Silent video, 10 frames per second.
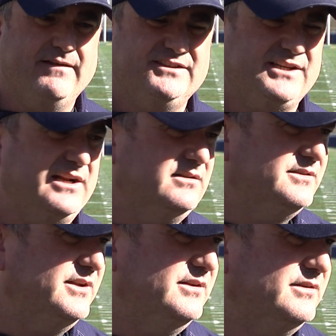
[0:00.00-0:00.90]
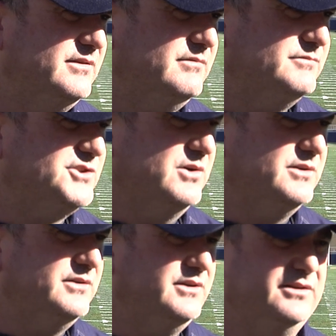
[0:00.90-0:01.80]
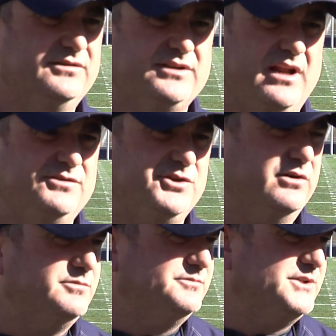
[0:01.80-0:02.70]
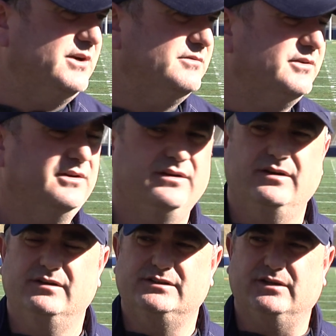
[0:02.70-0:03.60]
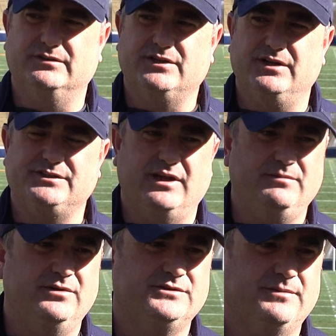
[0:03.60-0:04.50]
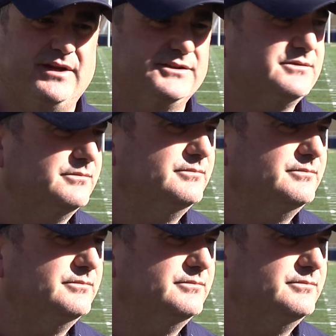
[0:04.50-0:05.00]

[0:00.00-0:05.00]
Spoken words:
settled and certain and kind of sure of himself. So it's good to see him do some things.